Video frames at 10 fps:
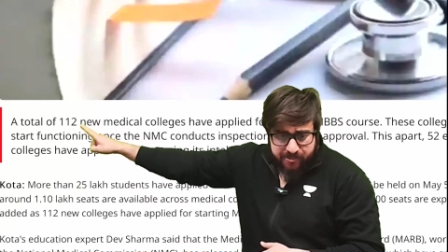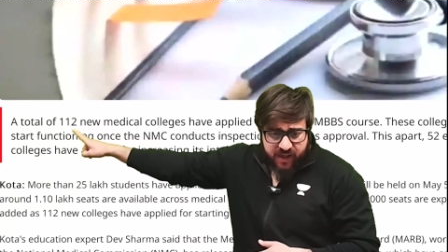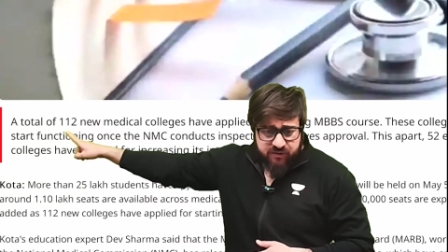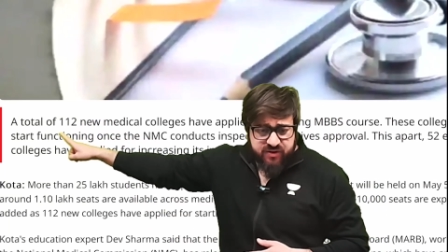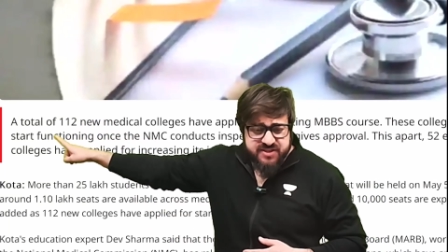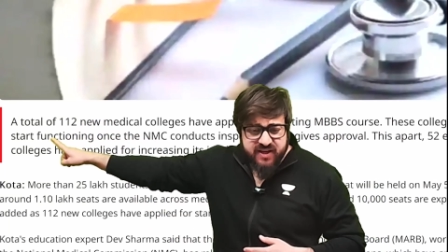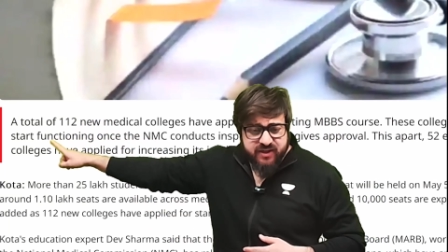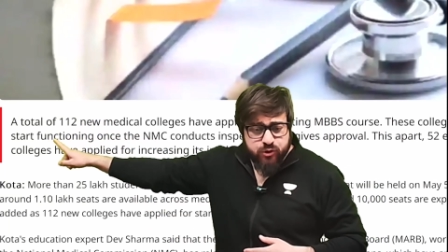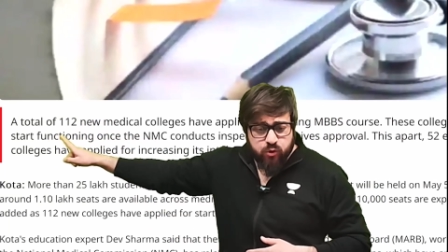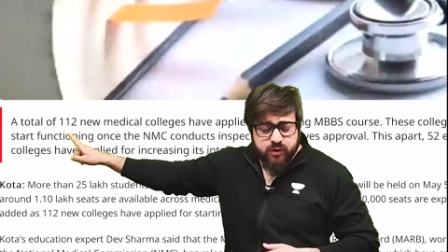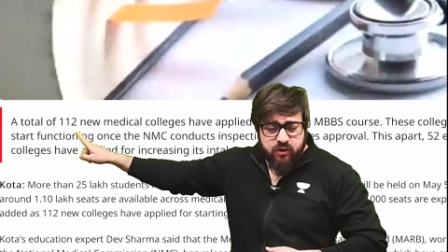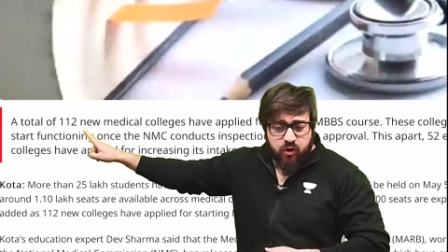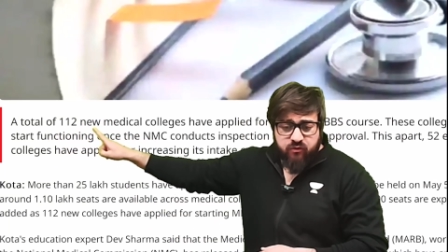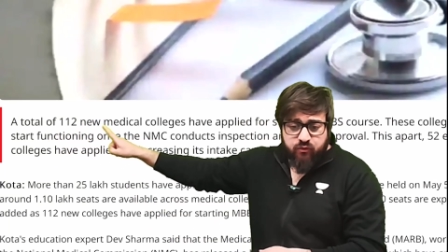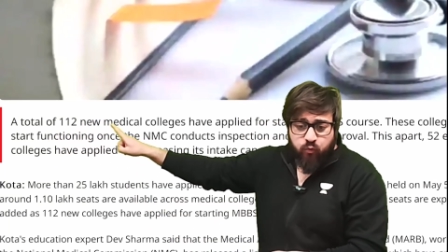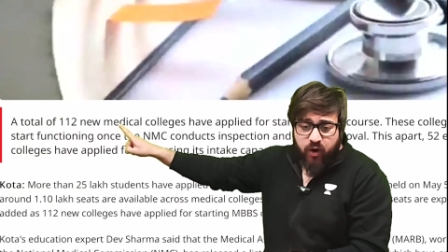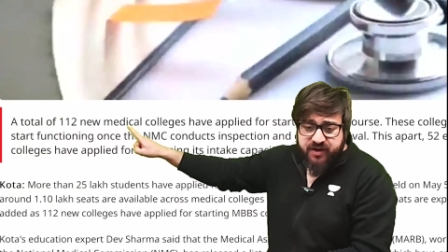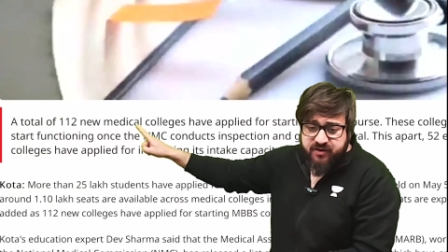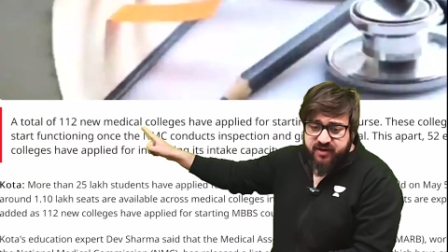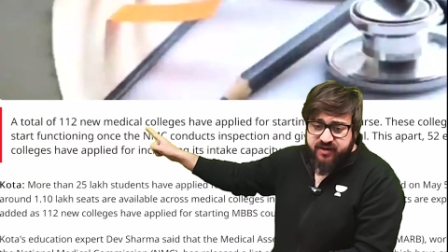we say a total of
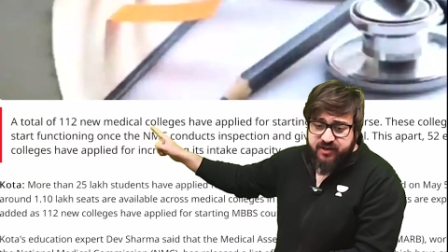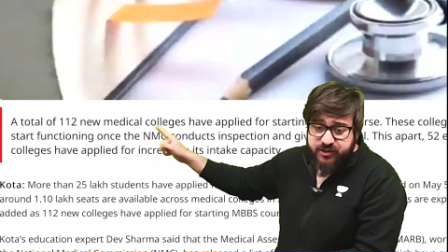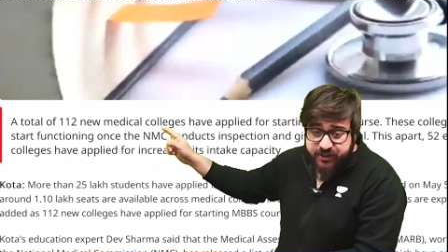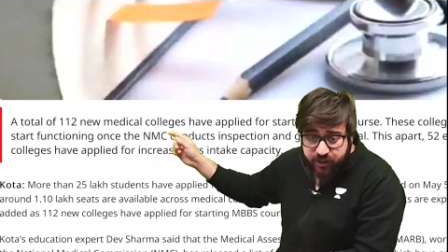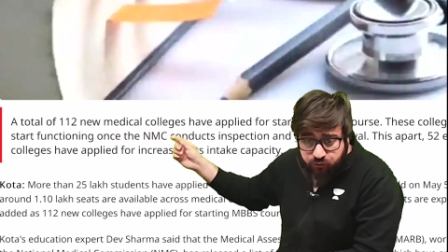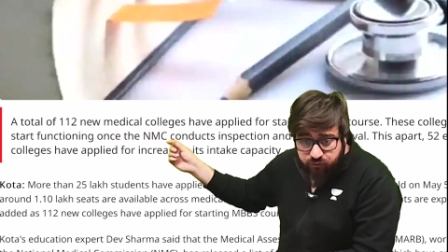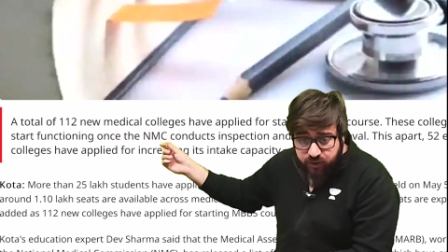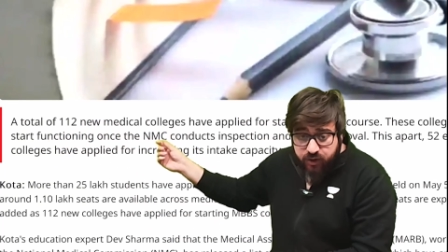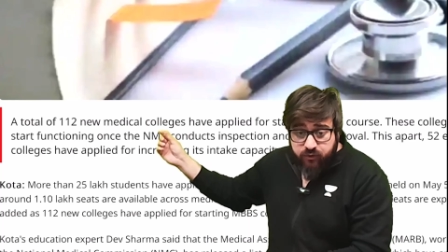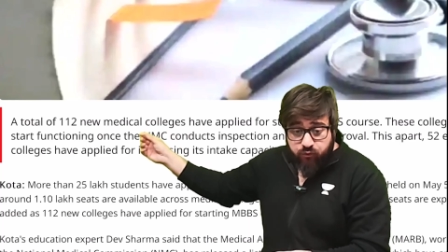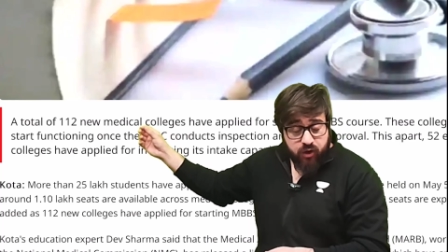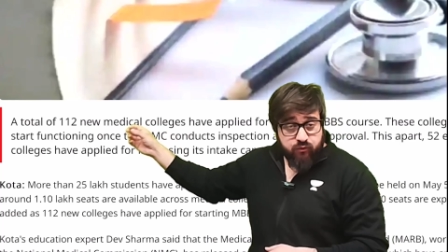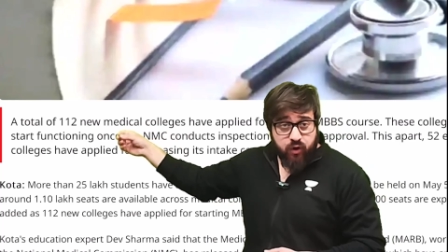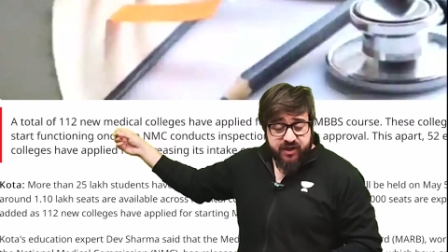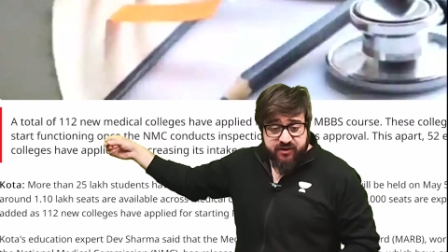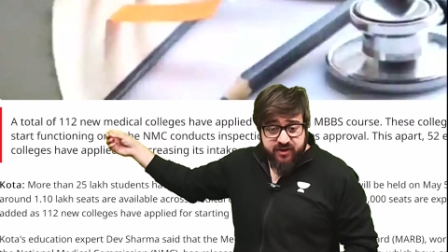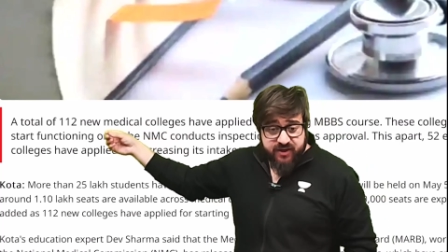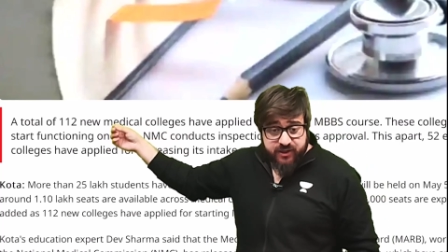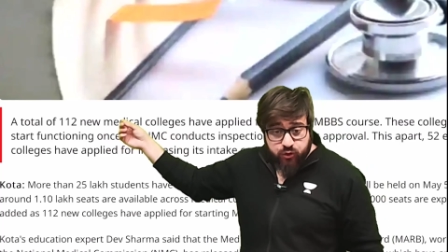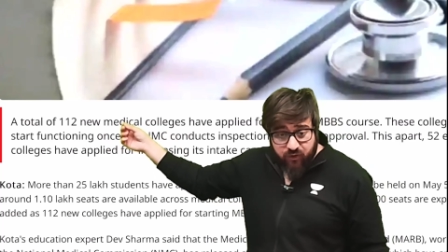102, uh,
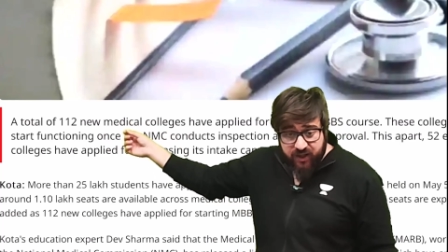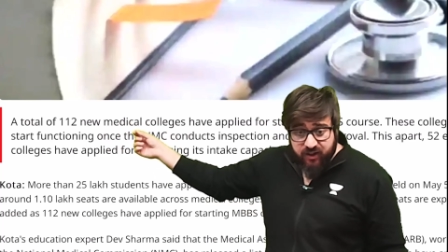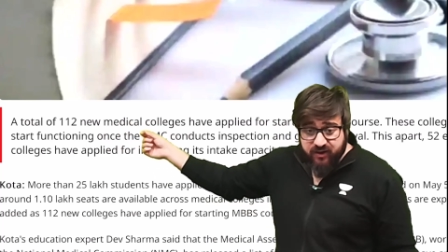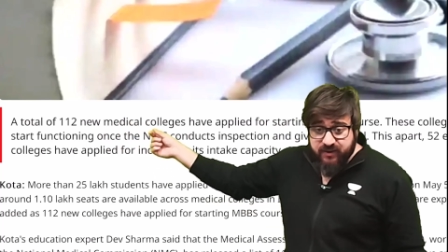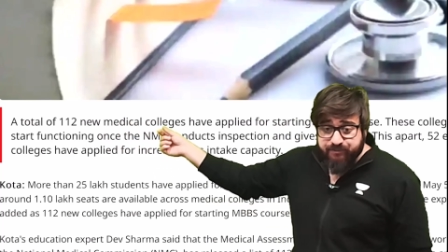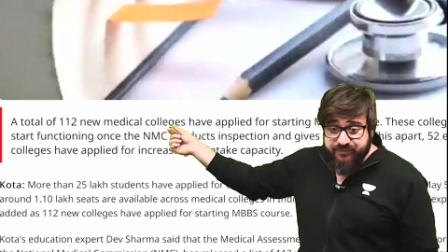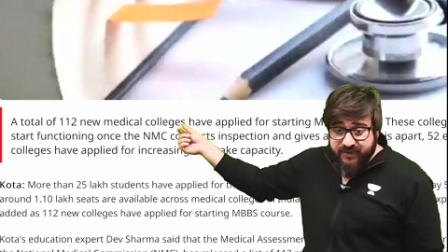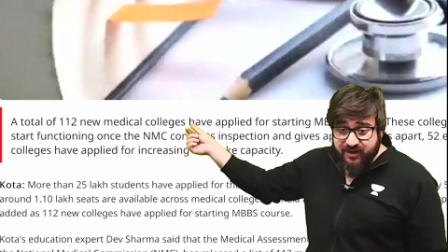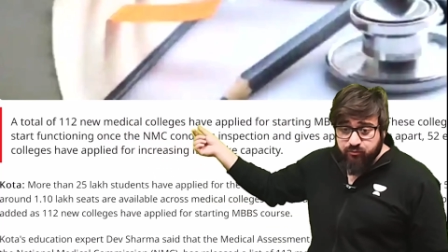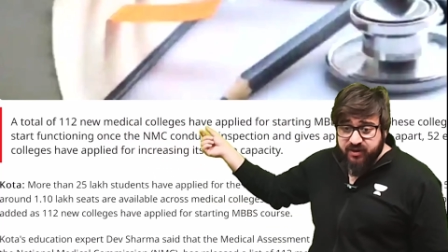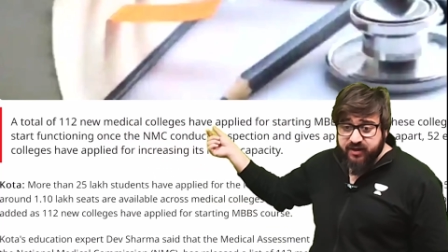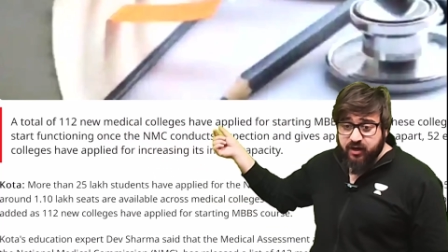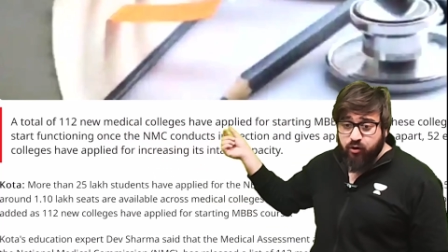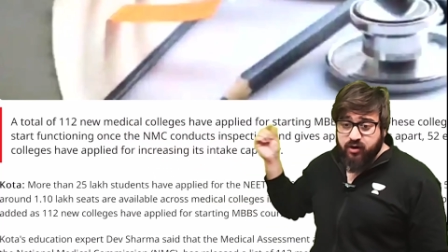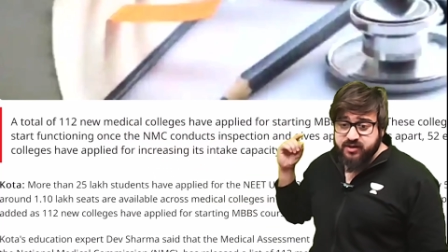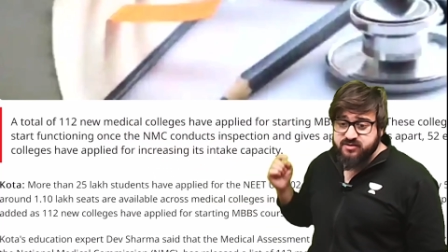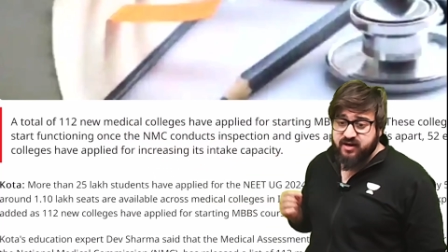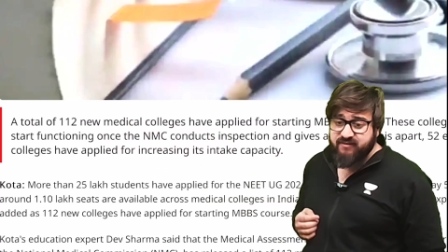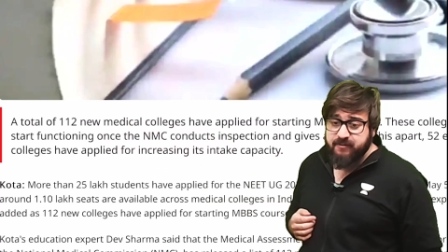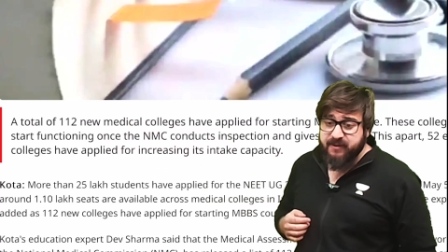112 new medical colleges have
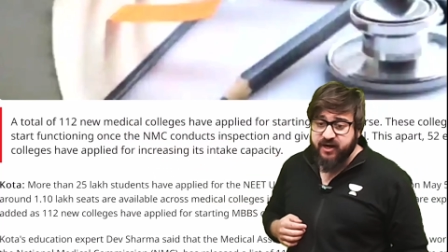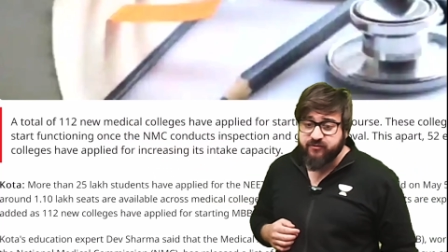applied